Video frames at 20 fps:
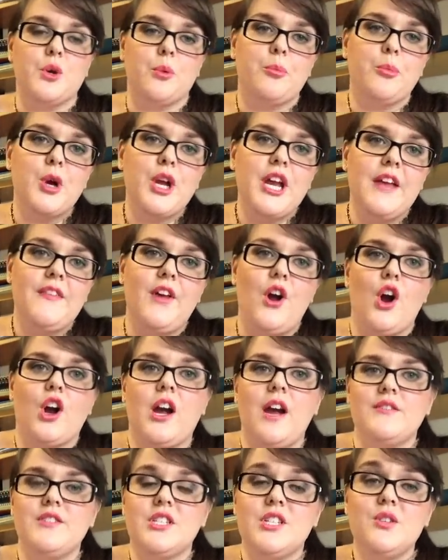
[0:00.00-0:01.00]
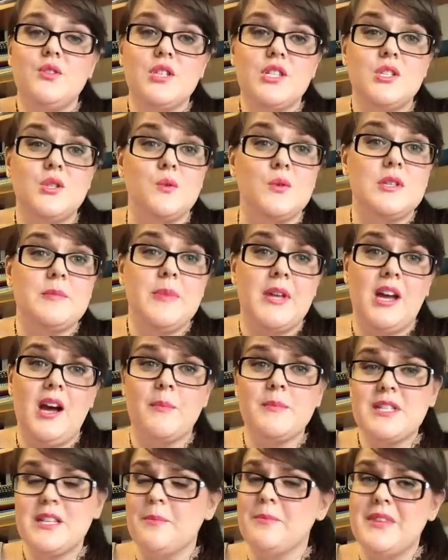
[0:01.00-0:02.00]
or bringing the archives to the students
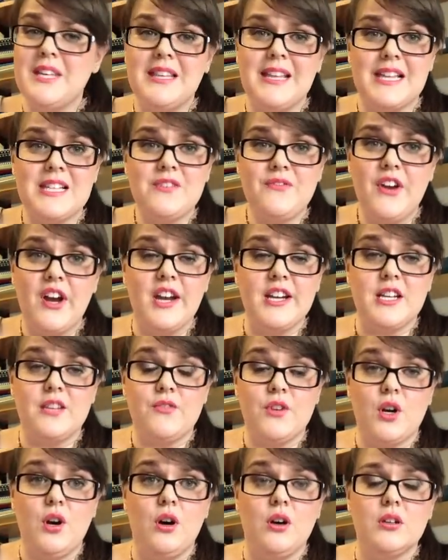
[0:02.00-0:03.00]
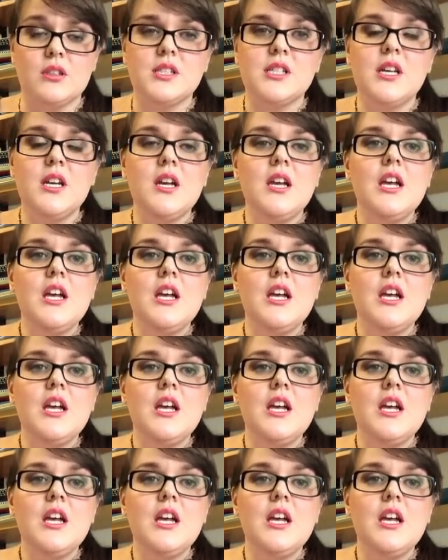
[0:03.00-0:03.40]
becomes something that's very difficult